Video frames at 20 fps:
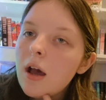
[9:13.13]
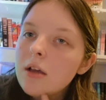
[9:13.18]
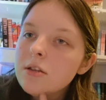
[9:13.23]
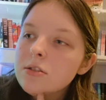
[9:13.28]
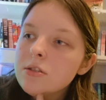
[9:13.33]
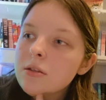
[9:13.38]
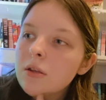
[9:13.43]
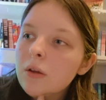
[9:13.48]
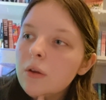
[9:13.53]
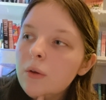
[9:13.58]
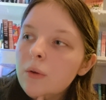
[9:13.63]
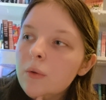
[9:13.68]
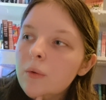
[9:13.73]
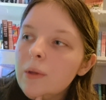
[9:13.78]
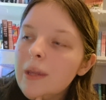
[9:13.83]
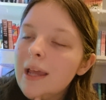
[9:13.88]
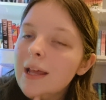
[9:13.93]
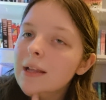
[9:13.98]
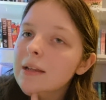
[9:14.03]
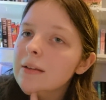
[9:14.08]
so
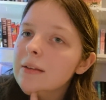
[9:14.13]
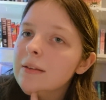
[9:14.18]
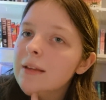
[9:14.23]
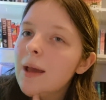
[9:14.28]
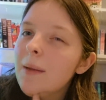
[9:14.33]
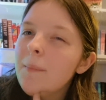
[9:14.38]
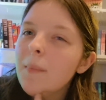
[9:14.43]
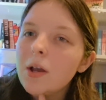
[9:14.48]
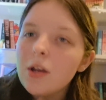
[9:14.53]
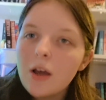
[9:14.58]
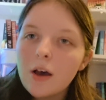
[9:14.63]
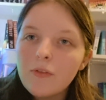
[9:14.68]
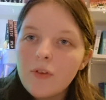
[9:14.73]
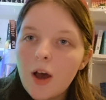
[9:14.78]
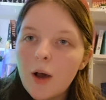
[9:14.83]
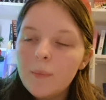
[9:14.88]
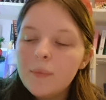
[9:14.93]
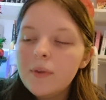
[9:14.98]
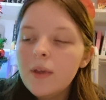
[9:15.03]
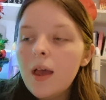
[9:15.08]
yeah, that might not have
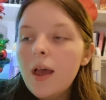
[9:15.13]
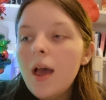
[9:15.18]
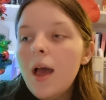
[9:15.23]
helped.